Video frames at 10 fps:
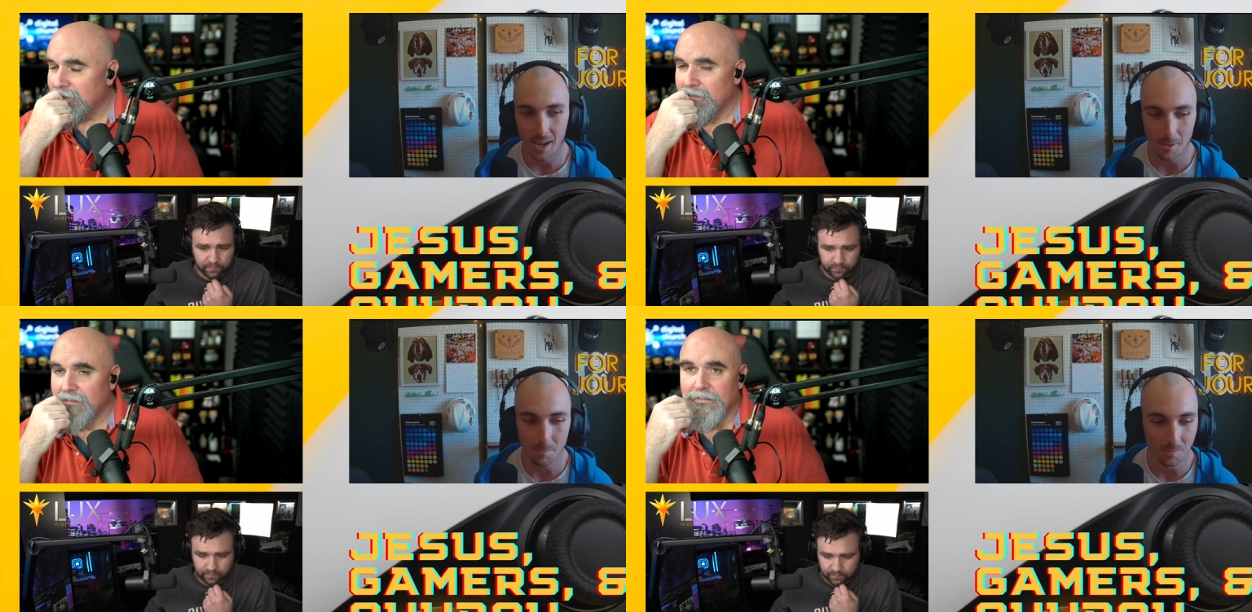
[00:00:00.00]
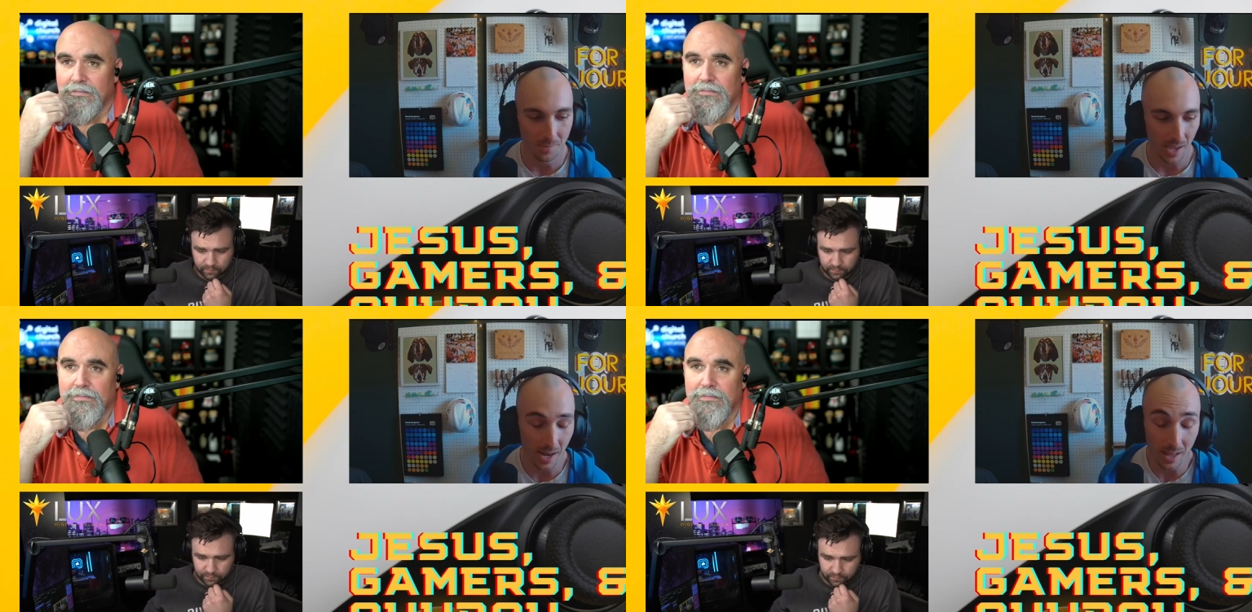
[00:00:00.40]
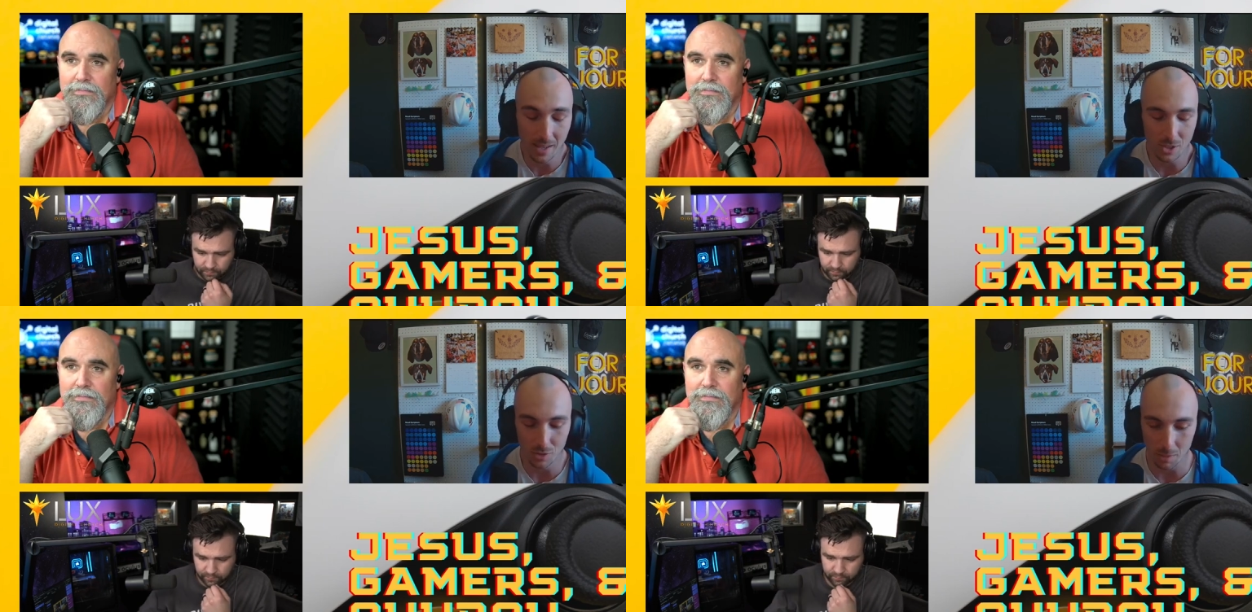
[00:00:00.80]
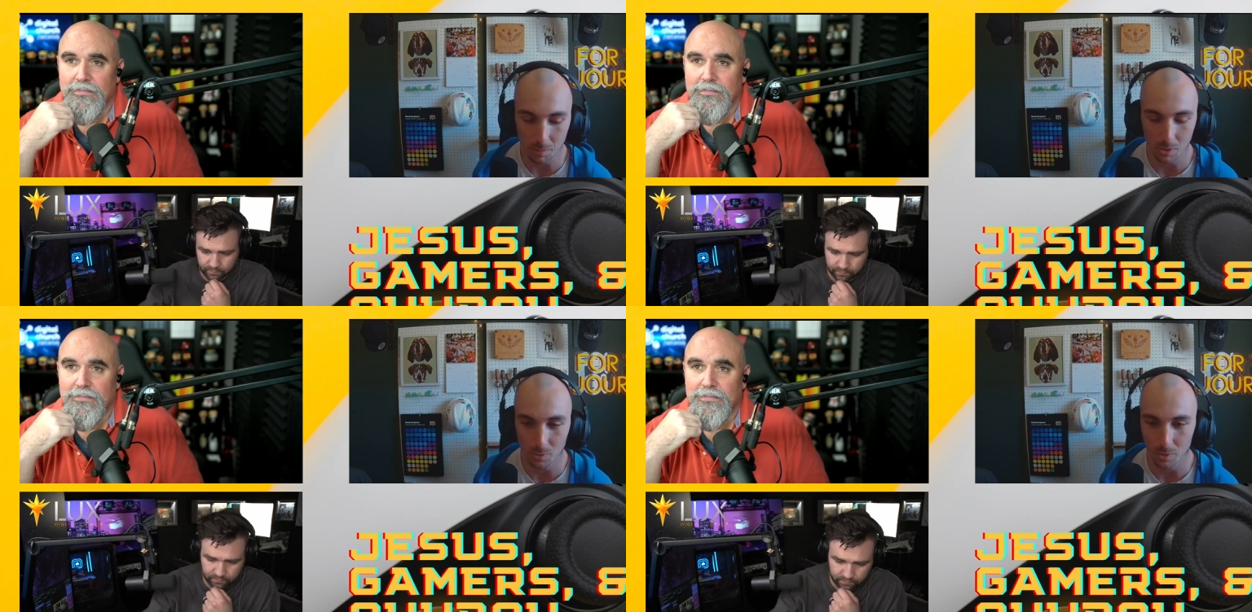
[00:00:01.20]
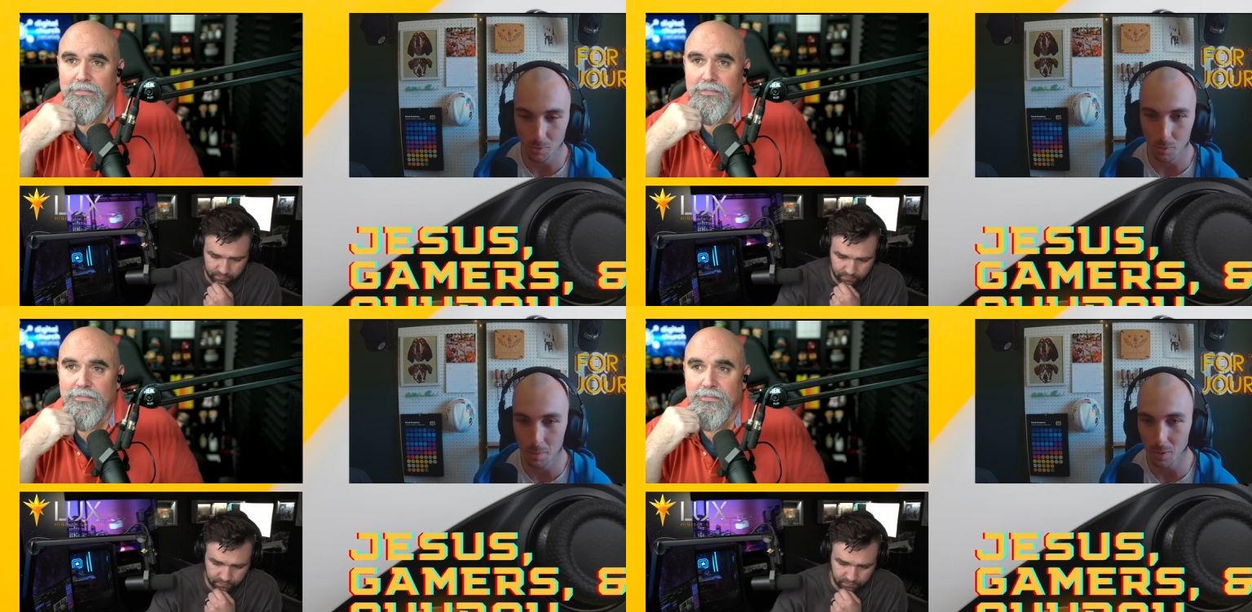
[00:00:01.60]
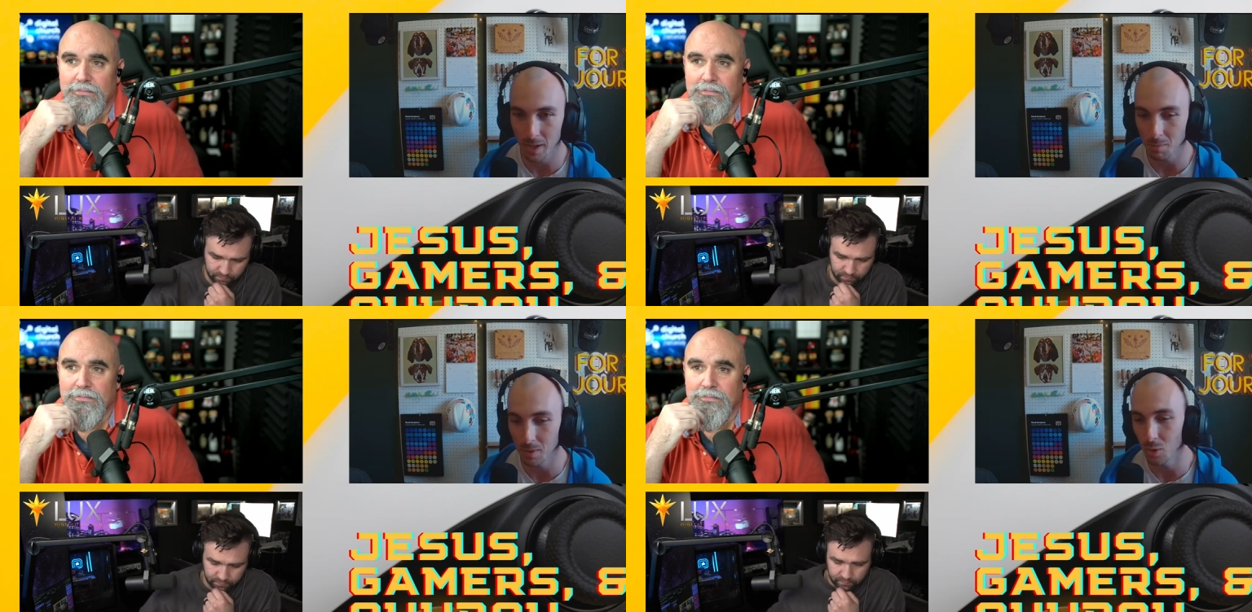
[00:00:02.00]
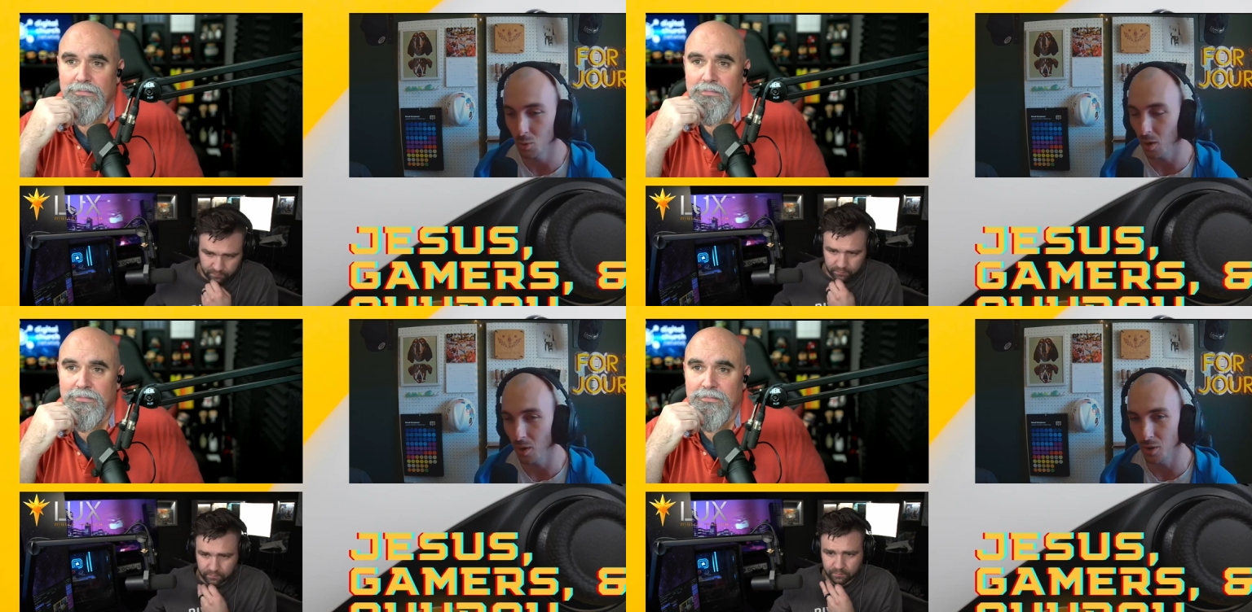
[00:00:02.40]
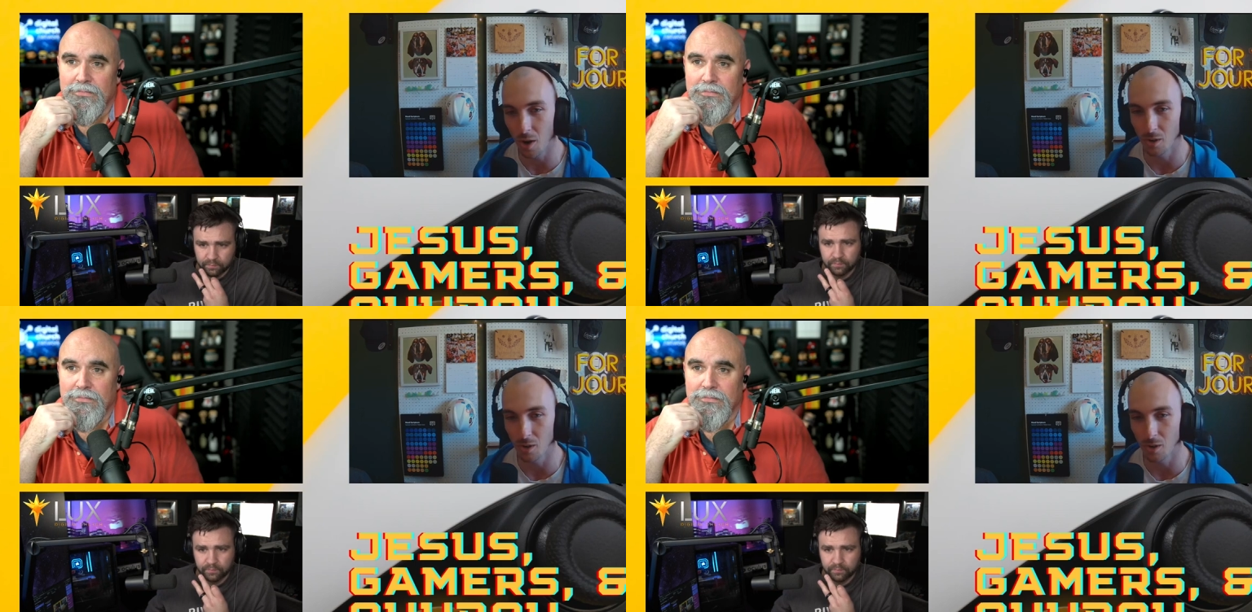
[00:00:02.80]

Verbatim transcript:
Speaker 1: Um, and I think it's really beautiful for people like me who